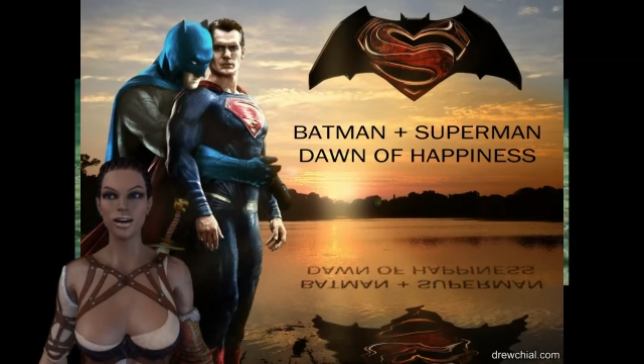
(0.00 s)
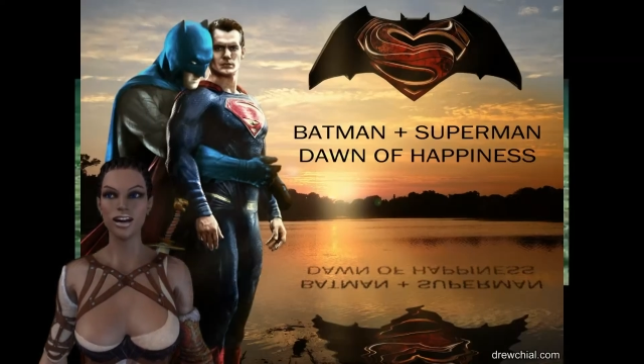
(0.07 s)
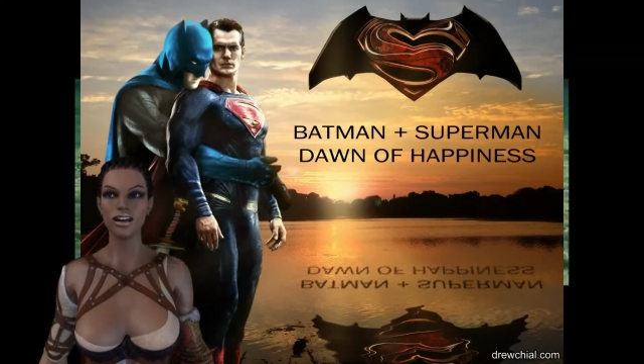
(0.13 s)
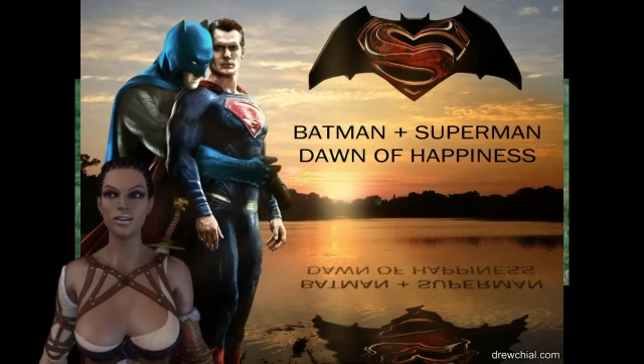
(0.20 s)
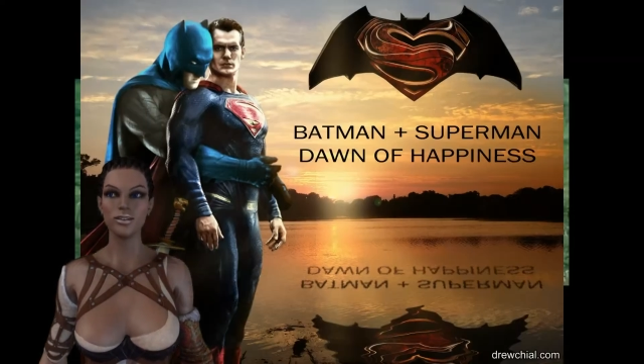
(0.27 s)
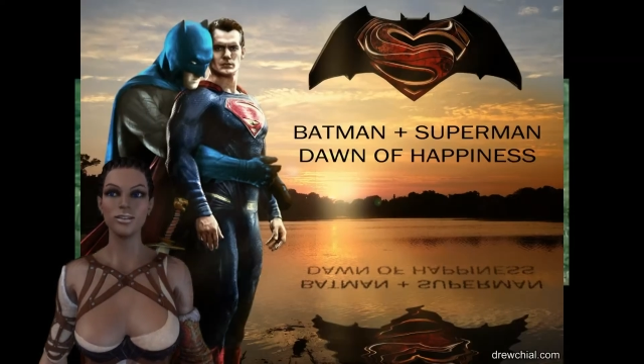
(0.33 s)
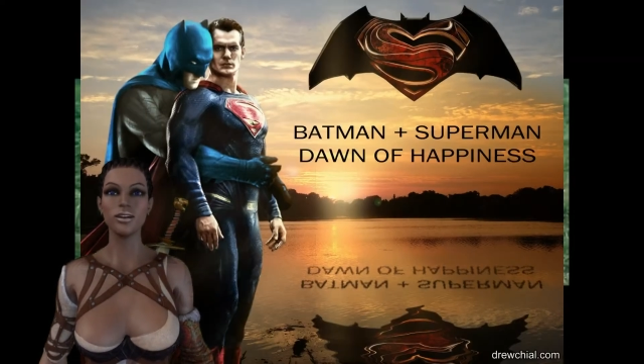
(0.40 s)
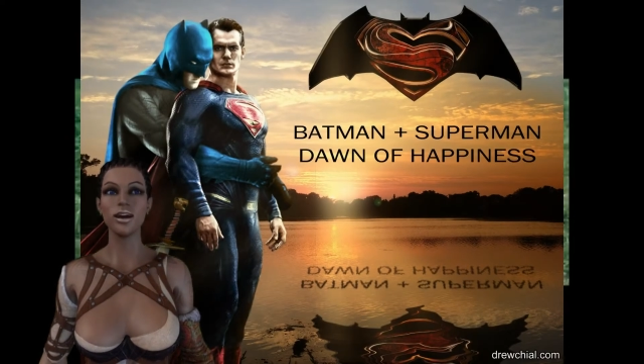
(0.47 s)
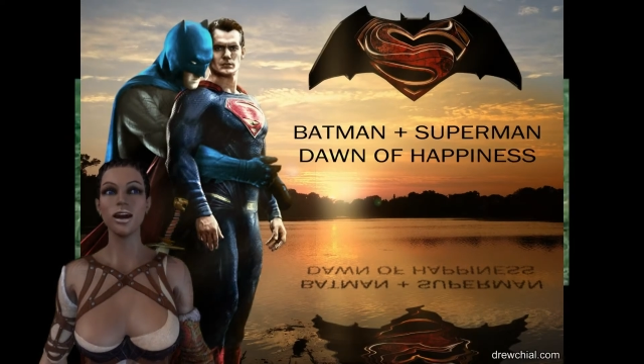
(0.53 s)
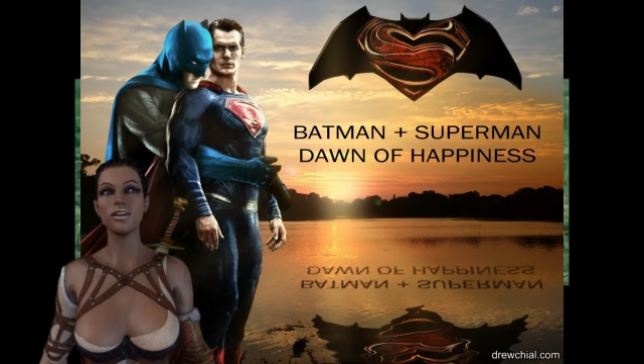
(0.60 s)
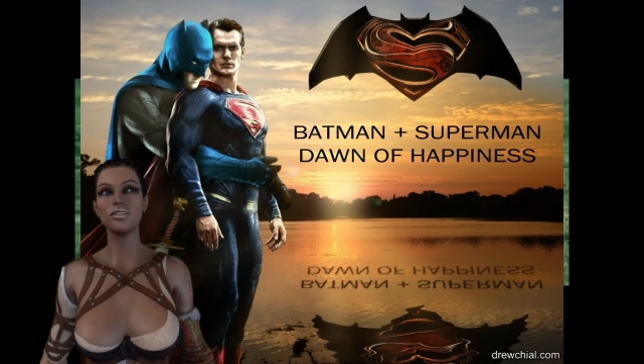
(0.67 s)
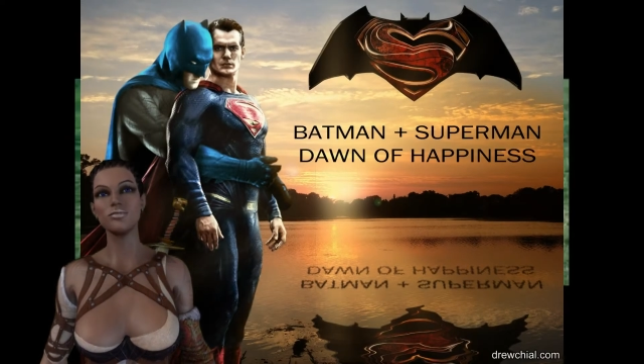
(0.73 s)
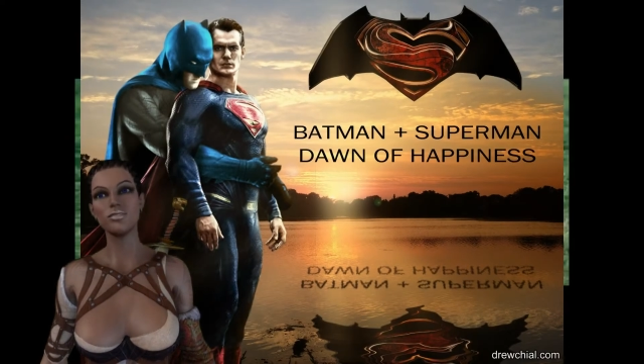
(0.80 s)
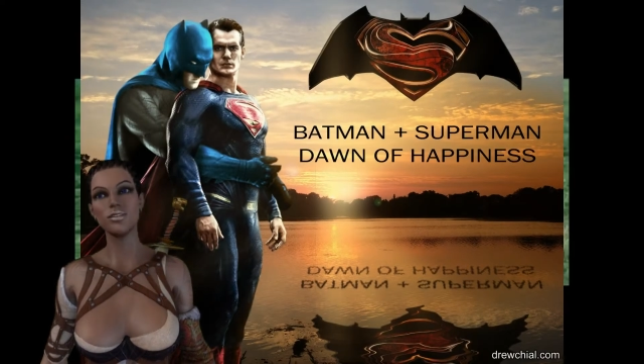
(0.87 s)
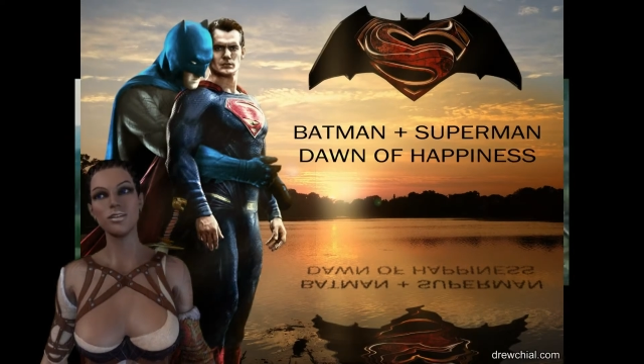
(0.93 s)

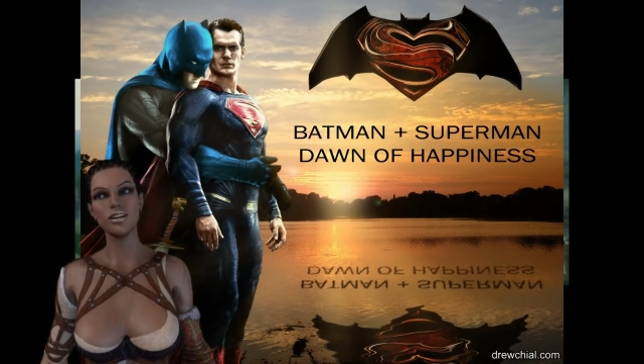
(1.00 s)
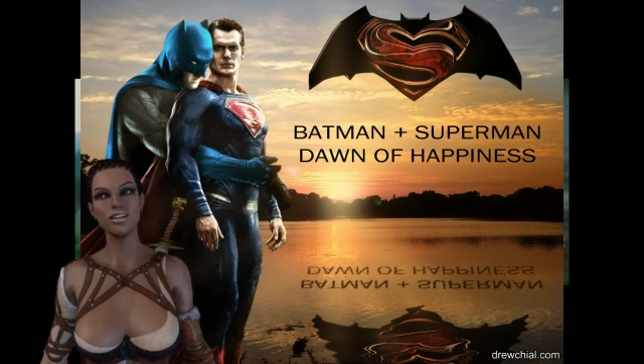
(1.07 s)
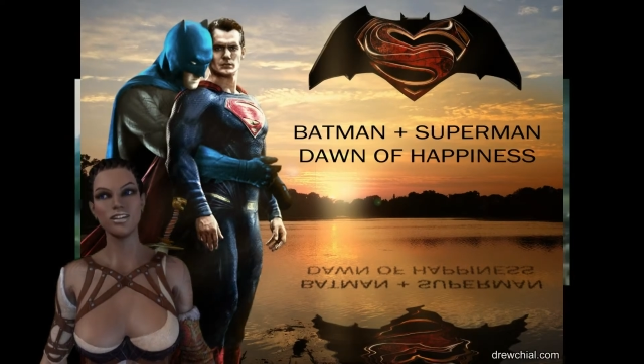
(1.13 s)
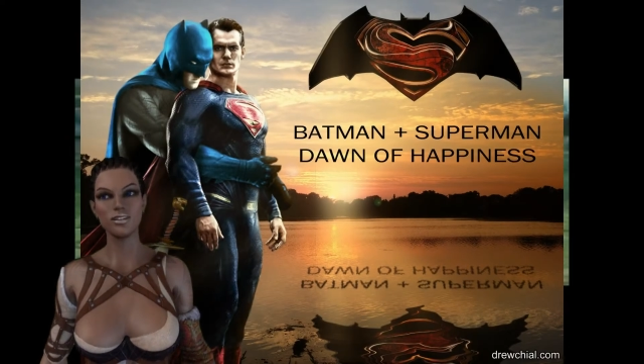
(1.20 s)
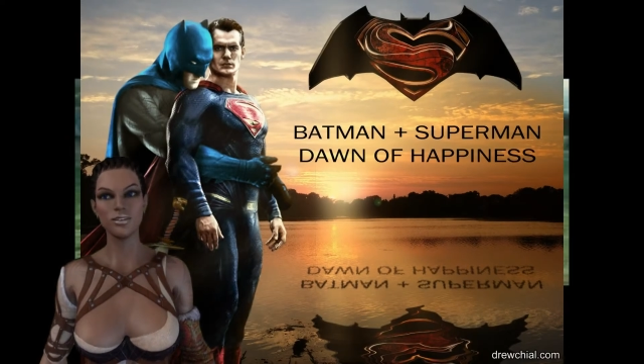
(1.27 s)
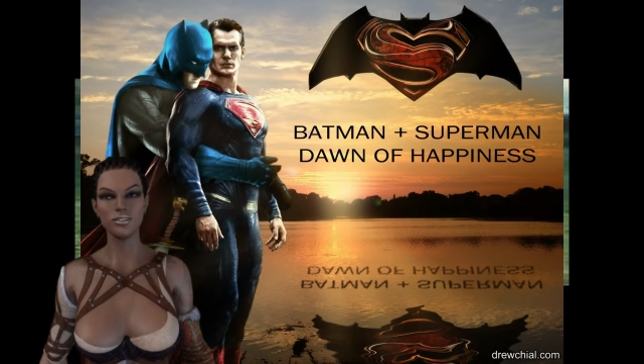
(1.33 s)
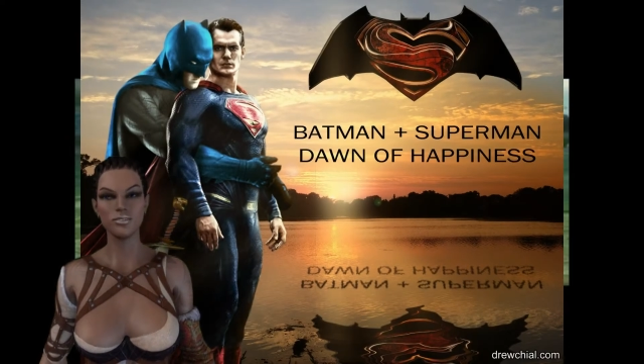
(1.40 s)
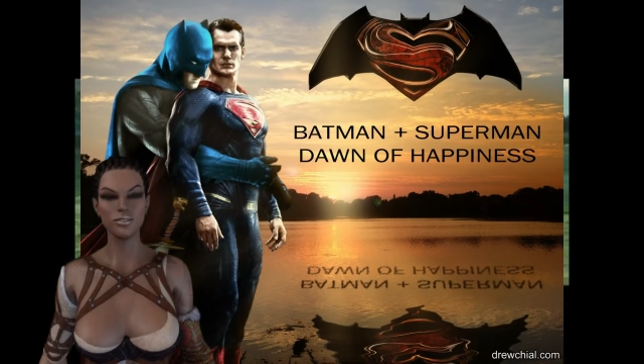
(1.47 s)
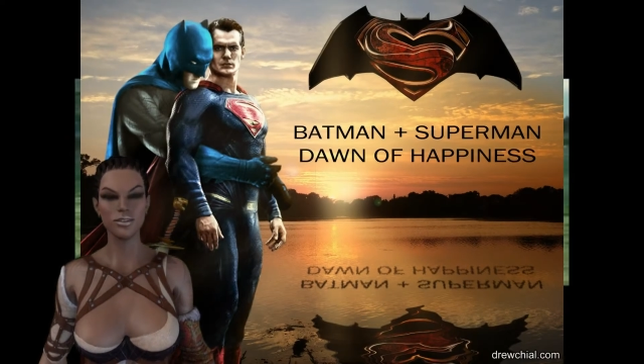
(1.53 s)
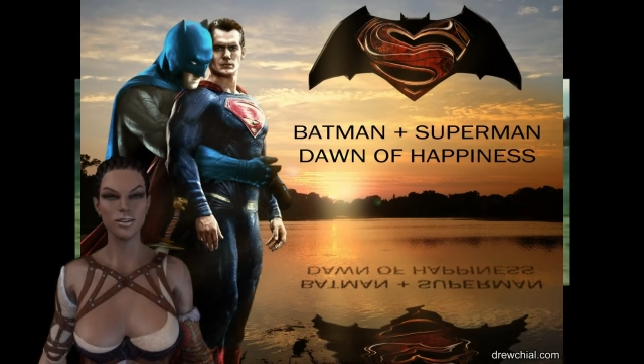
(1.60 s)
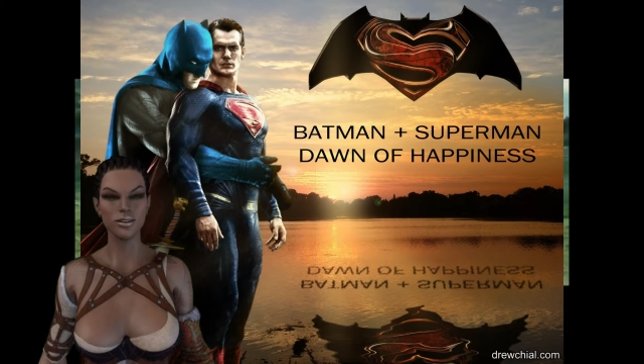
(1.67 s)
since